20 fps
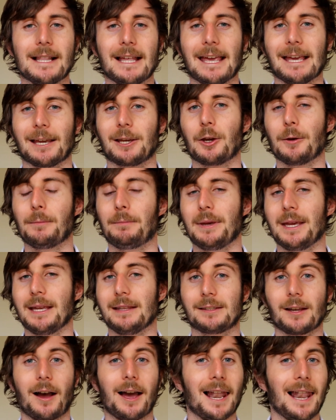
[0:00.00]
it could be
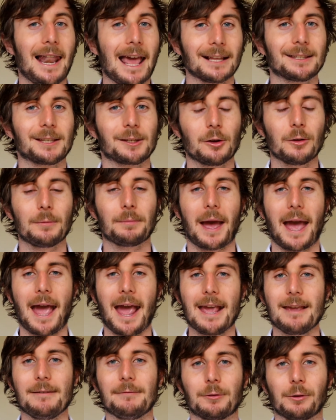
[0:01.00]
dialectical
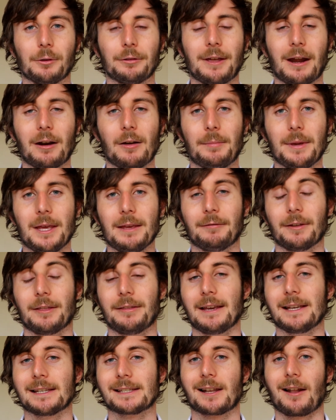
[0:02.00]
behavioural therapy for
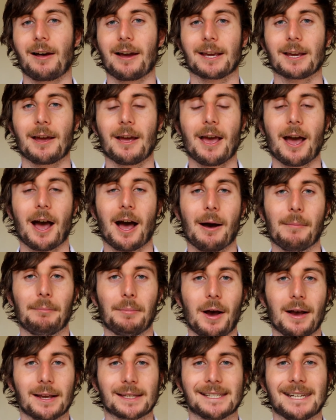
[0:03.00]
things like
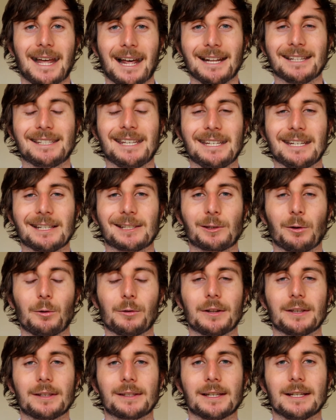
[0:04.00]
personality
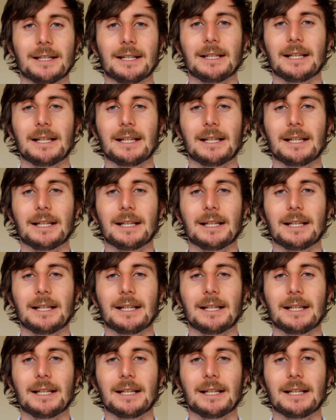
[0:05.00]
disorders,